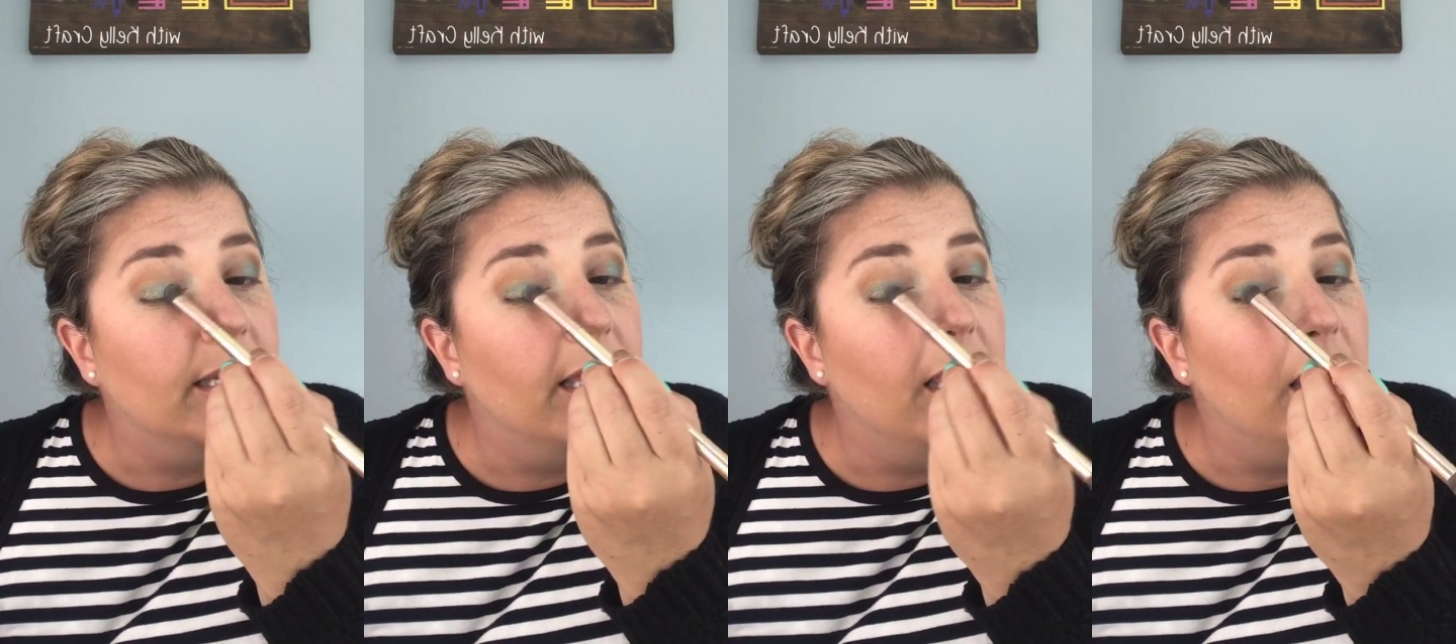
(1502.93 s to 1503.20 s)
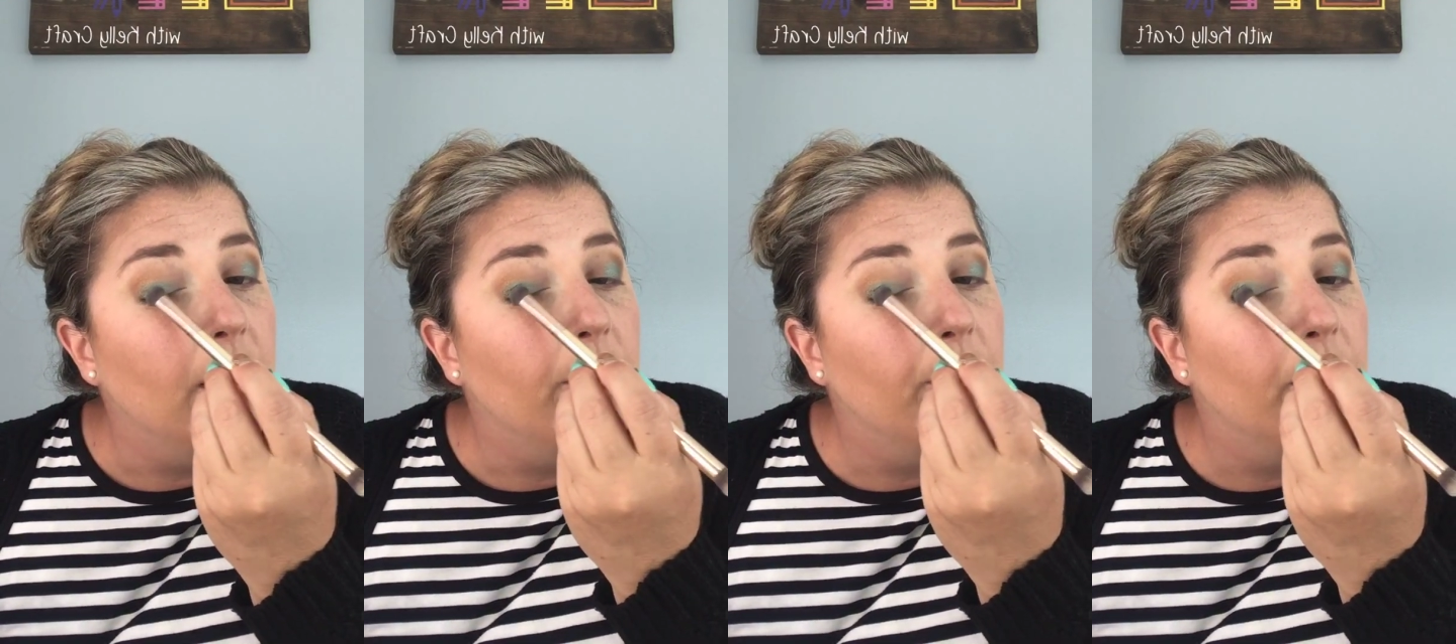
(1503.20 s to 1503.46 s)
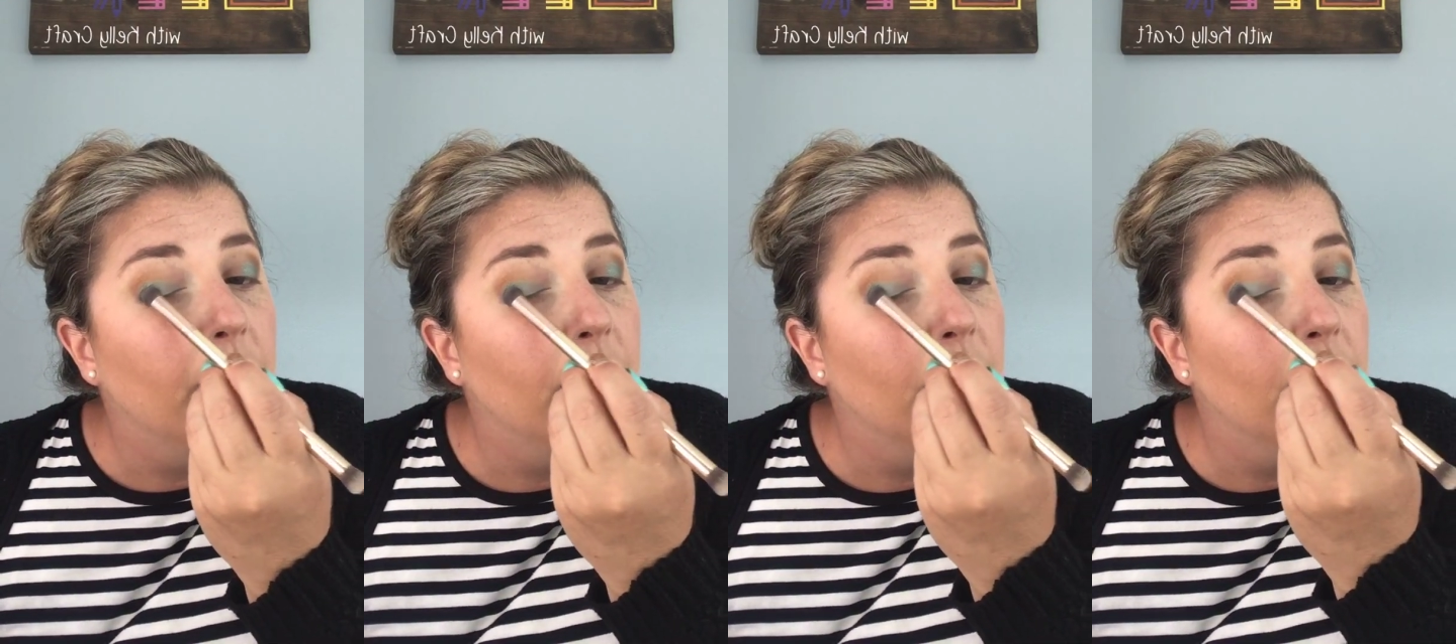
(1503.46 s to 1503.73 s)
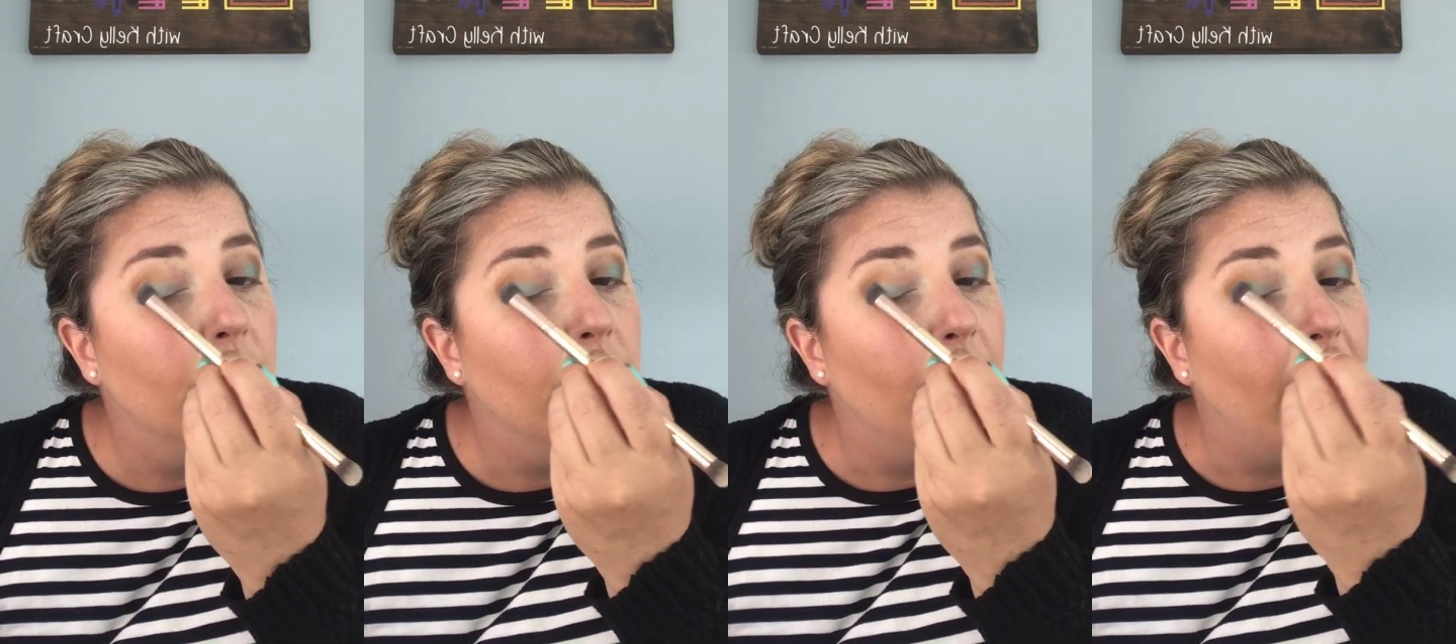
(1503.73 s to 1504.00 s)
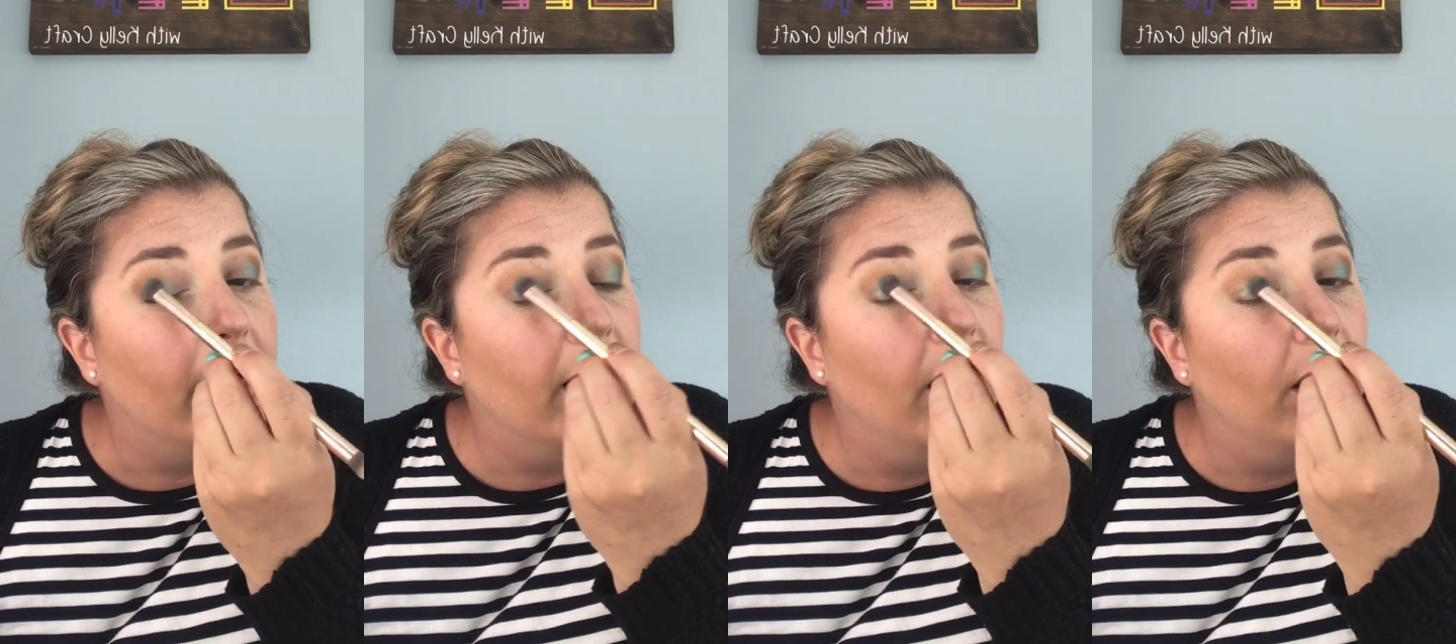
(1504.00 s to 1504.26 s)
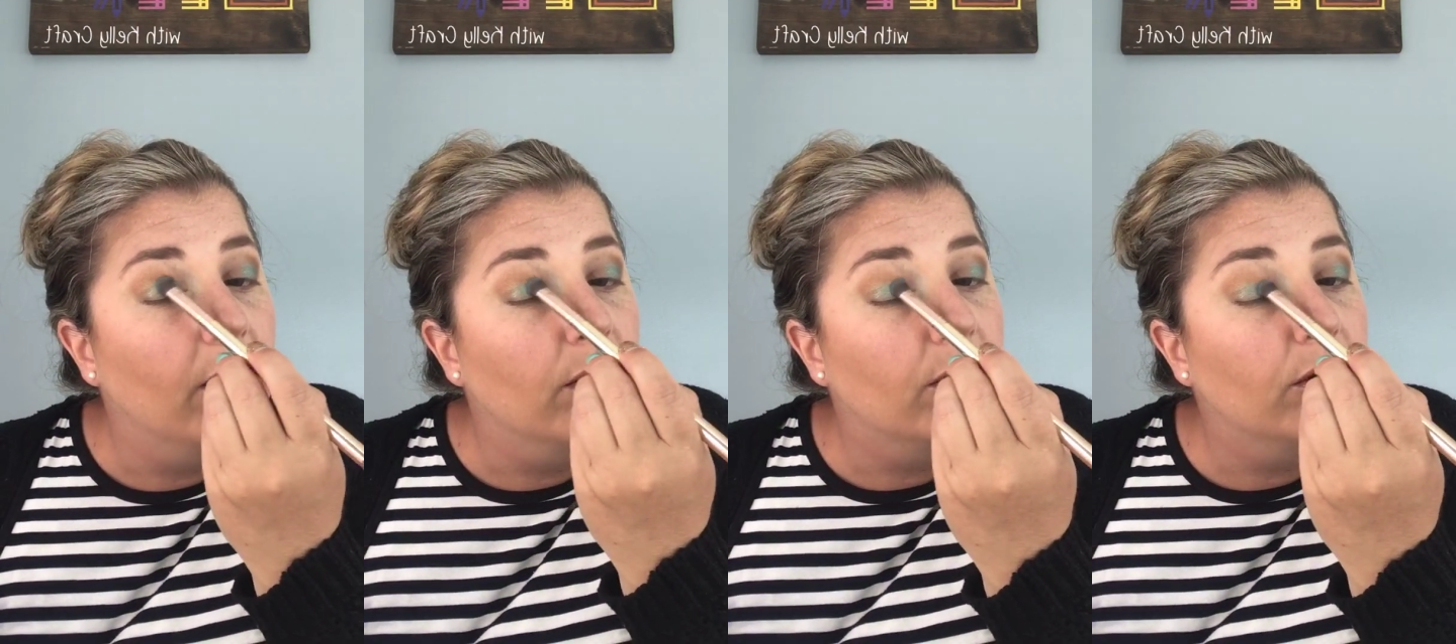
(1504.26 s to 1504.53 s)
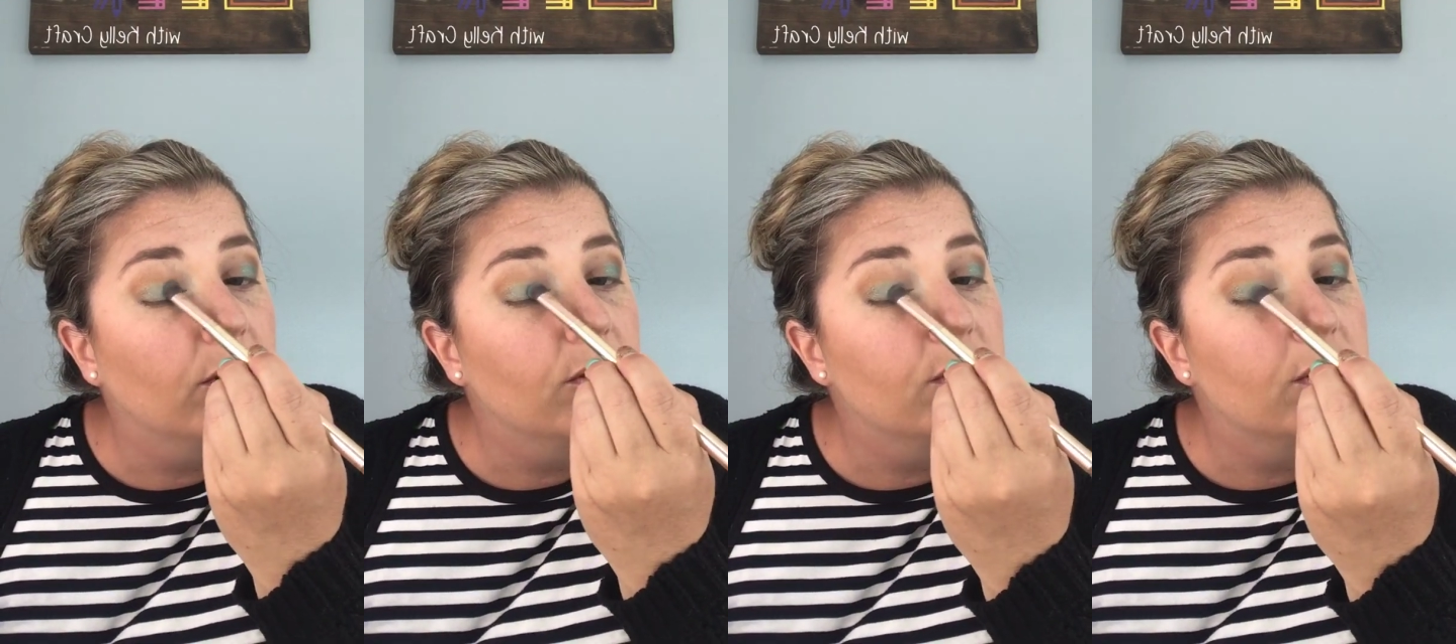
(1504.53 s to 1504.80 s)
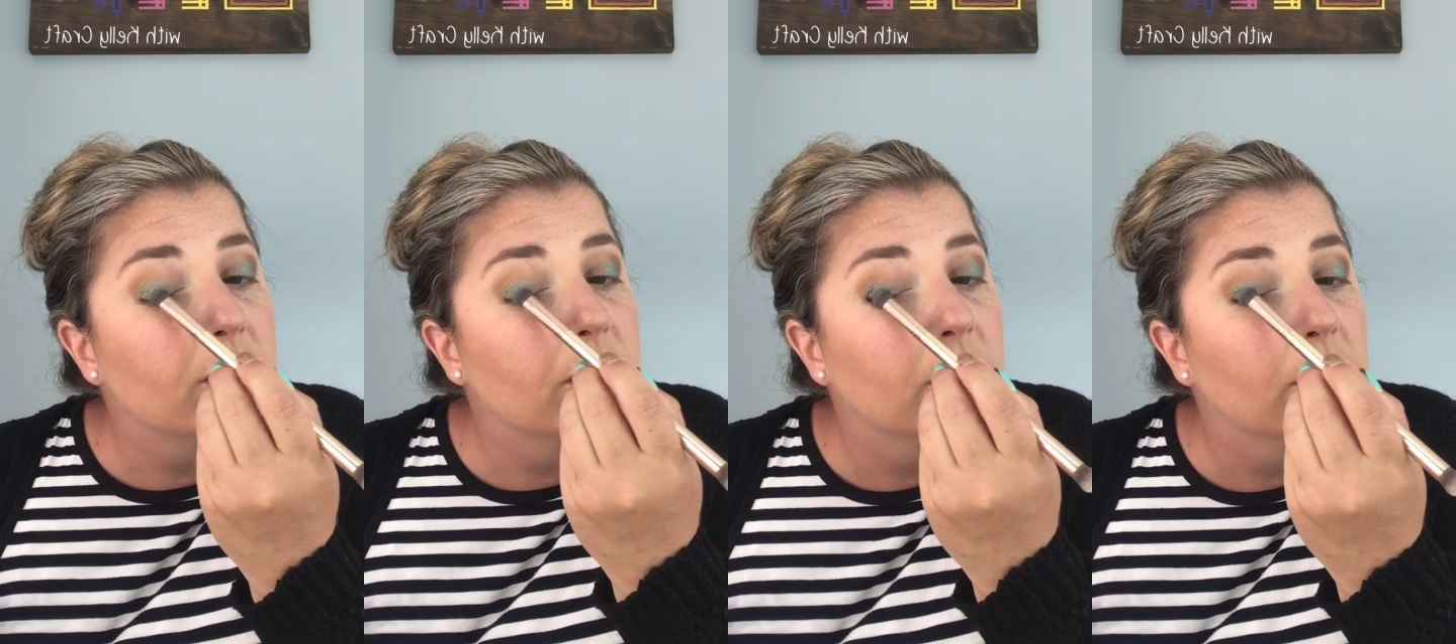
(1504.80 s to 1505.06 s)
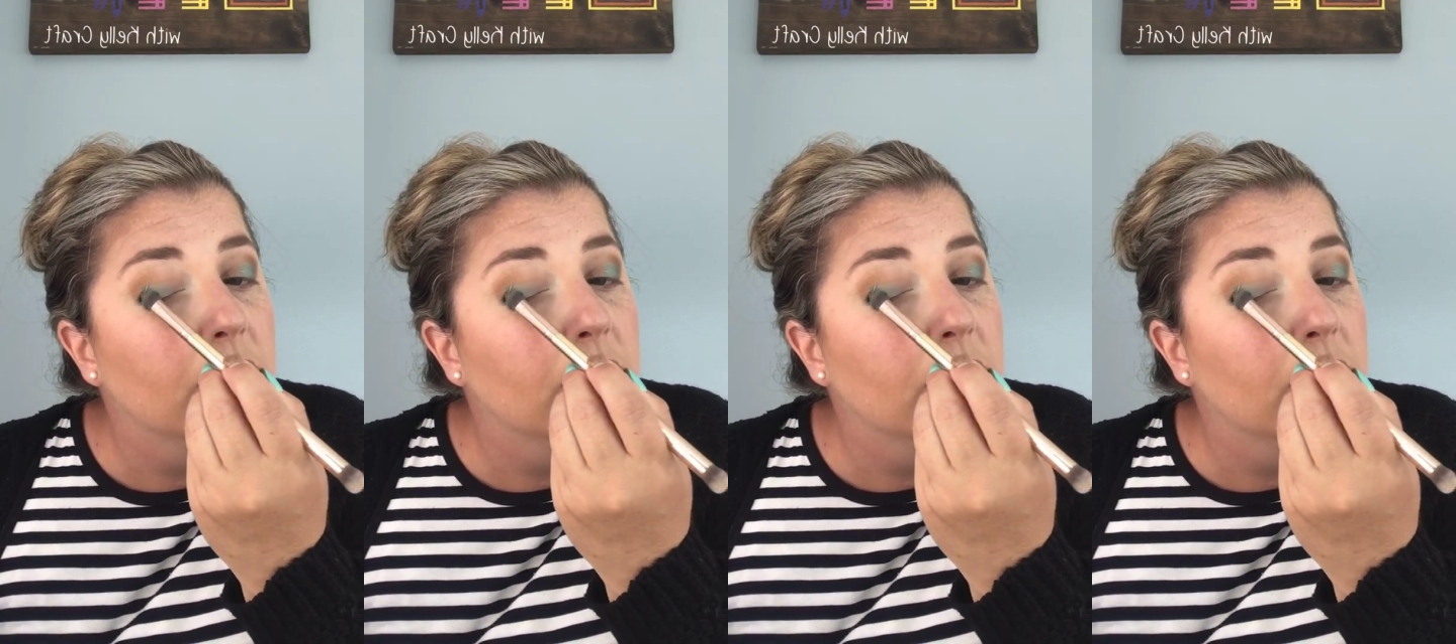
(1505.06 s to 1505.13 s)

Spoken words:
keep my colors.